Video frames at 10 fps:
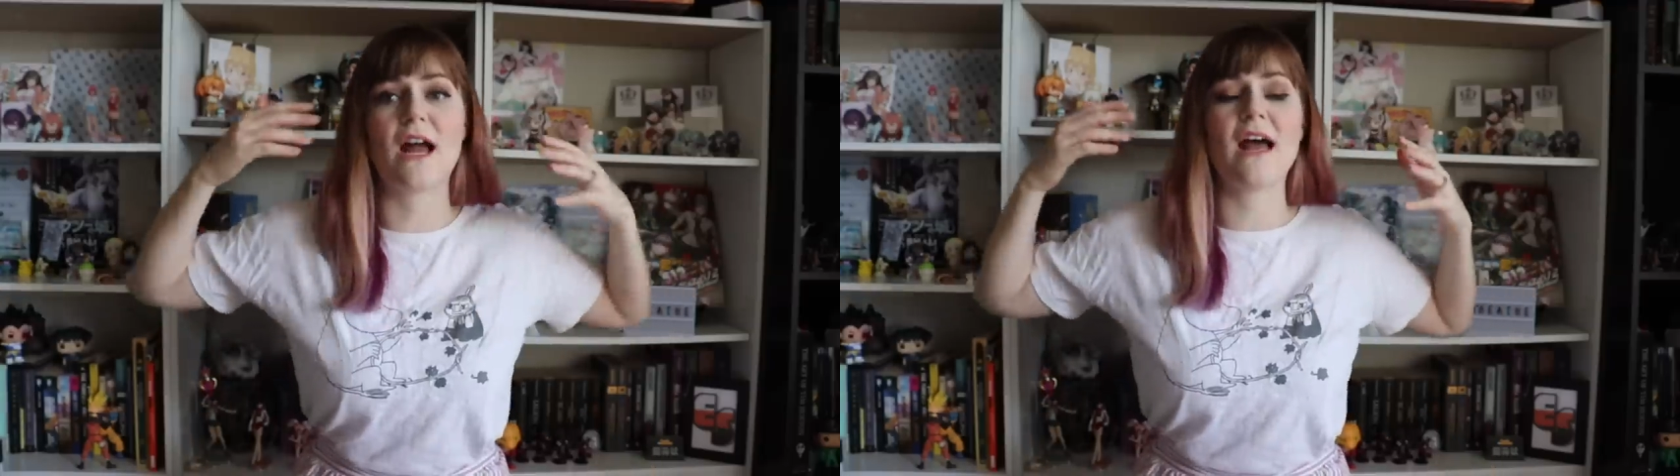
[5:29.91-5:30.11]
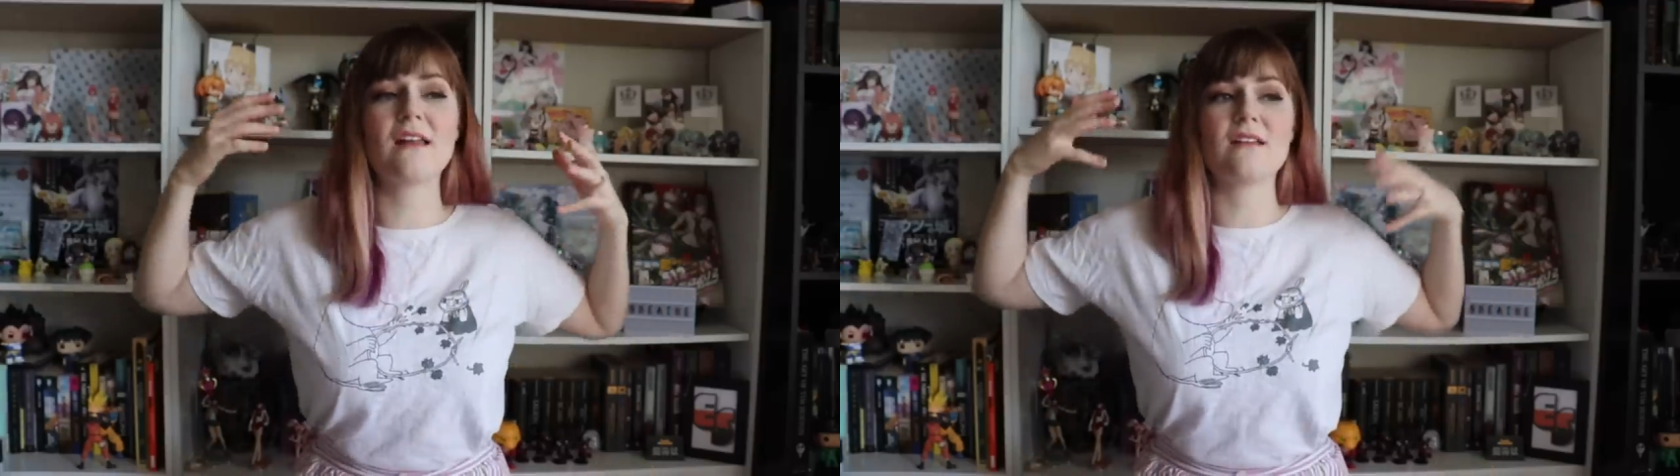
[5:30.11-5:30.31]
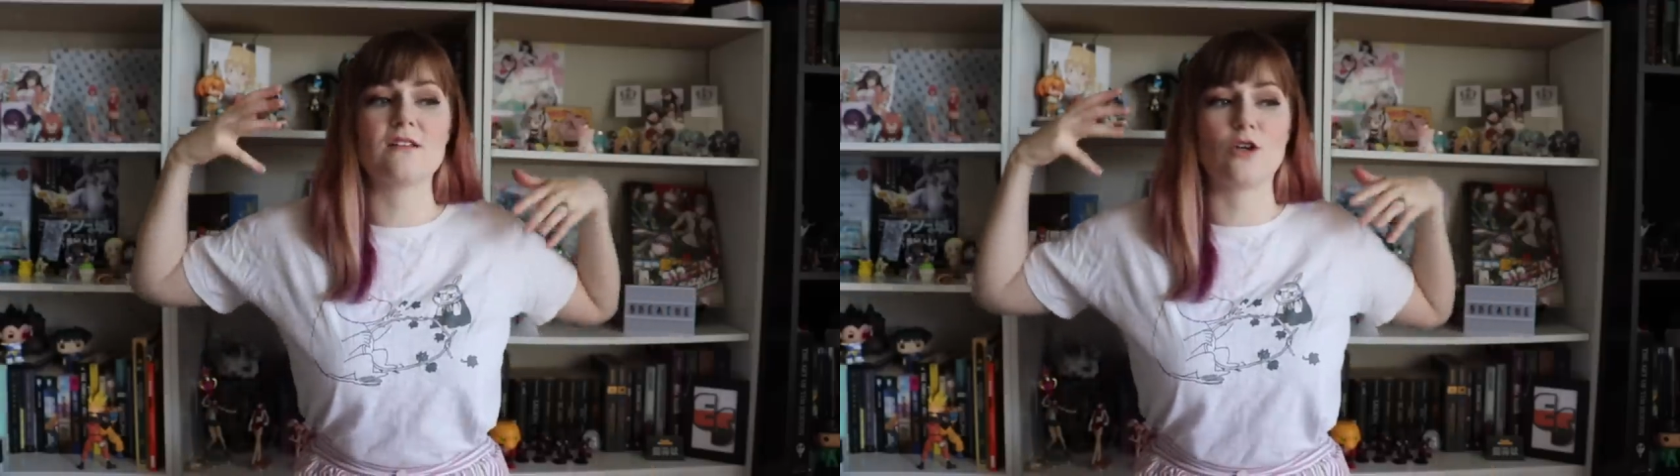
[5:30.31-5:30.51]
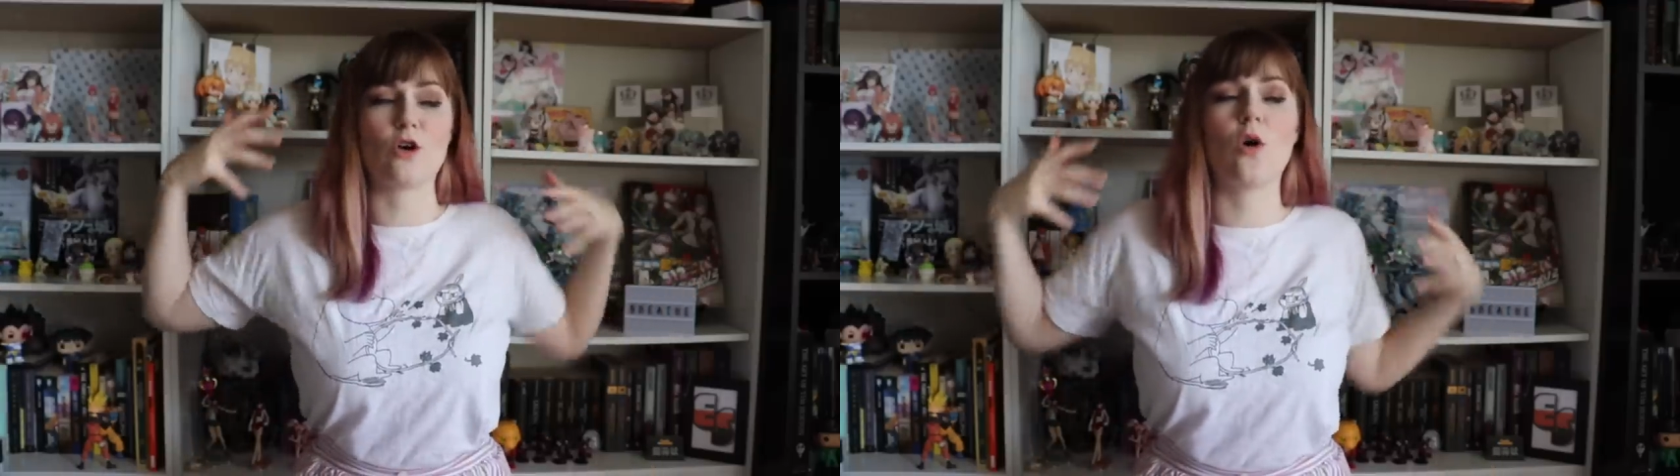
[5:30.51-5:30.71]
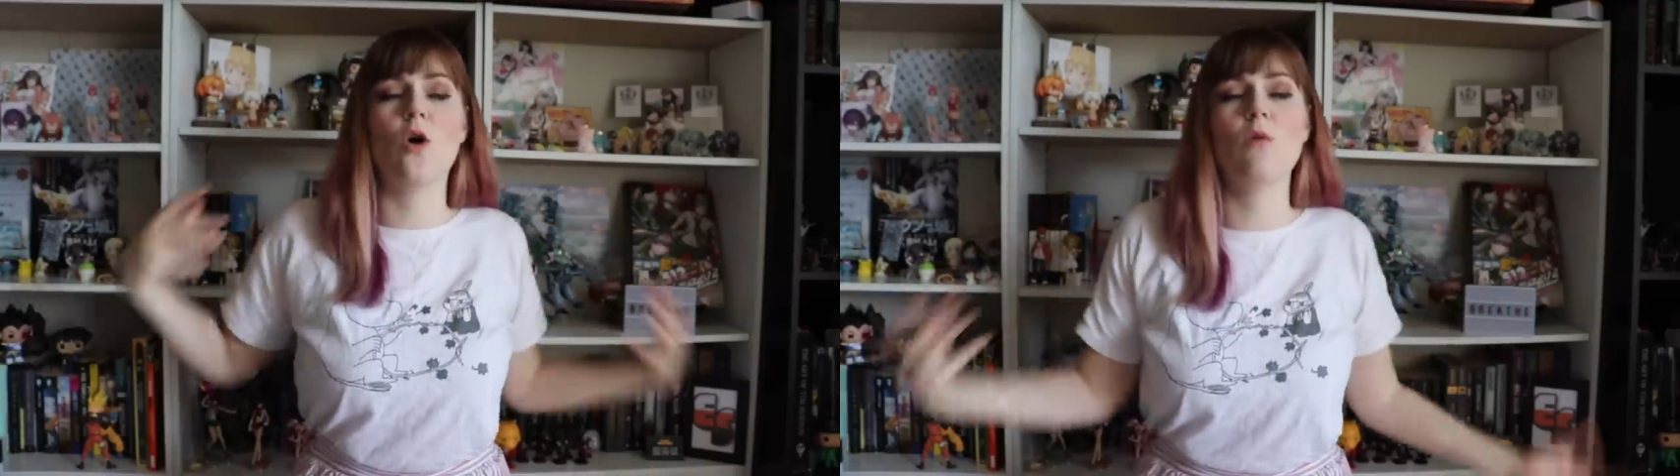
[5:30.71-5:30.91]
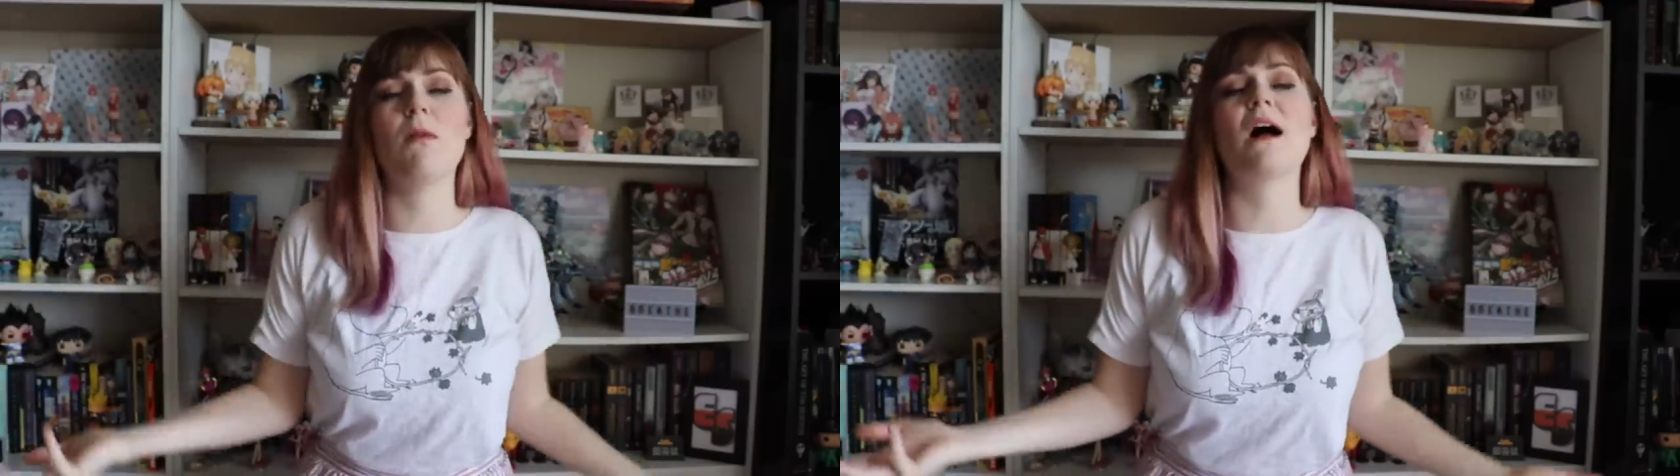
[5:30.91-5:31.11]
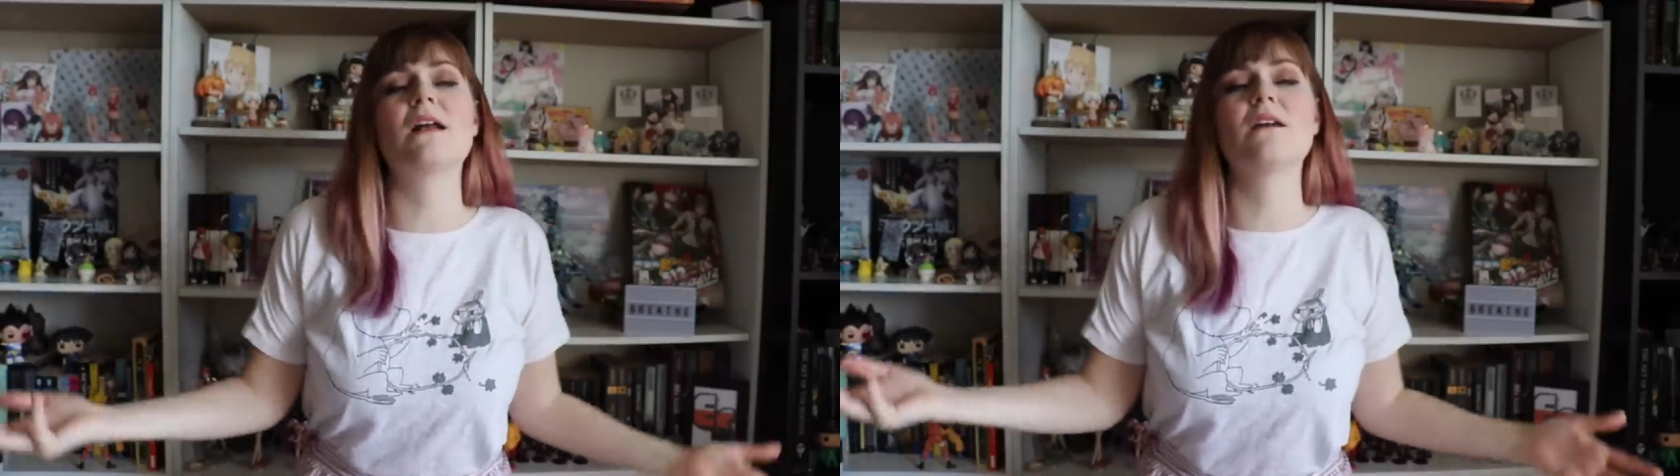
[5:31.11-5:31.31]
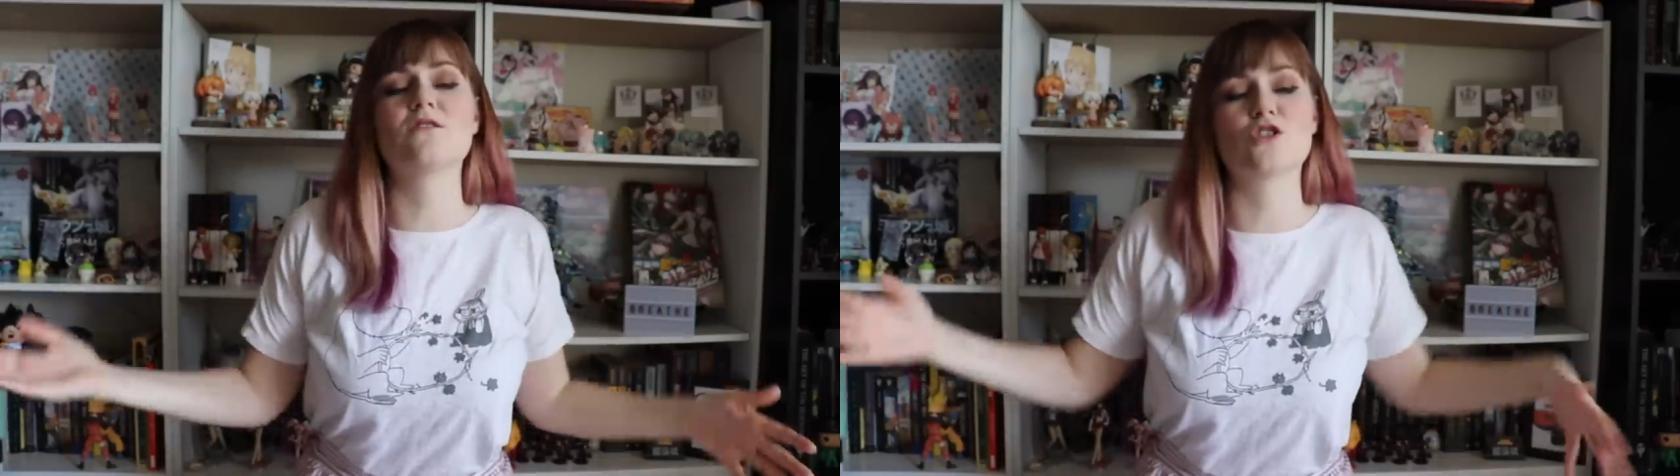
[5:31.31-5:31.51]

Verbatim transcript: head until your whole body is